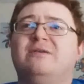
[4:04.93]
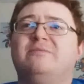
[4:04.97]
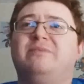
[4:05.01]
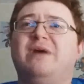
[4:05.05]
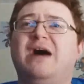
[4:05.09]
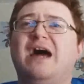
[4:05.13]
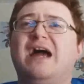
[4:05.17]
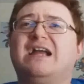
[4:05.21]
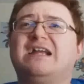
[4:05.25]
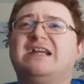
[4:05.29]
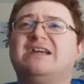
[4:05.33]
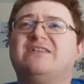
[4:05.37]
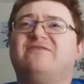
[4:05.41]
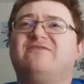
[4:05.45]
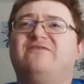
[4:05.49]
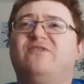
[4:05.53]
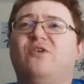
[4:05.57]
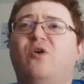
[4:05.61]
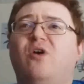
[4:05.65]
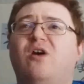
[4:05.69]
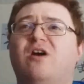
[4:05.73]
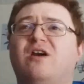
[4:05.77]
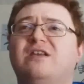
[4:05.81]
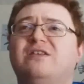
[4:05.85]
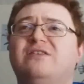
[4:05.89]
Back and
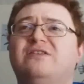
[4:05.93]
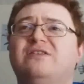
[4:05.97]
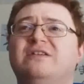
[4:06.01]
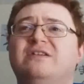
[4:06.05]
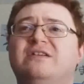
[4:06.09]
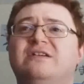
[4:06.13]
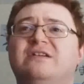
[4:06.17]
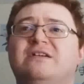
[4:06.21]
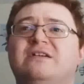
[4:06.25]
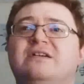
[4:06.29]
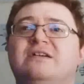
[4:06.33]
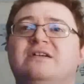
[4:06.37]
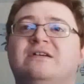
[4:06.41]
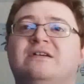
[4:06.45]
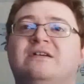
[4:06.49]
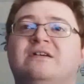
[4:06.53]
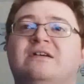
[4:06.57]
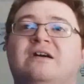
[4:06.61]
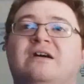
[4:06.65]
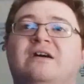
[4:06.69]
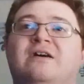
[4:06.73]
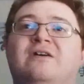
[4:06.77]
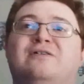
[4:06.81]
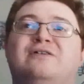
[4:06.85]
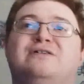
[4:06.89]
forth.
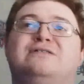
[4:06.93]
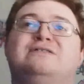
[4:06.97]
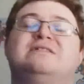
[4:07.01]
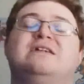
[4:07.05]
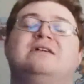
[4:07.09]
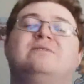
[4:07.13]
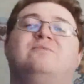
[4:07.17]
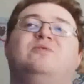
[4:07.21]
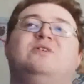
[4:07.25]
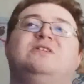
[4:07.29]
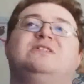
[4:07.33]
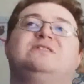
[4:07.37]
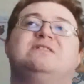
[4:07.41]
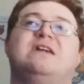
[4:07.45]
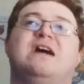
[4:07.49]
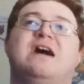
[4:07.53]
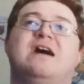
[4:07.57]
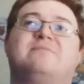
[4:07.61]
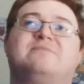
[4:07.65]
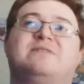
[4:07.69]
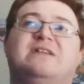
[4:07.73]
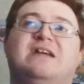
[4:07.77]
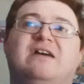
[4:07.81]
Oh, this time we stop.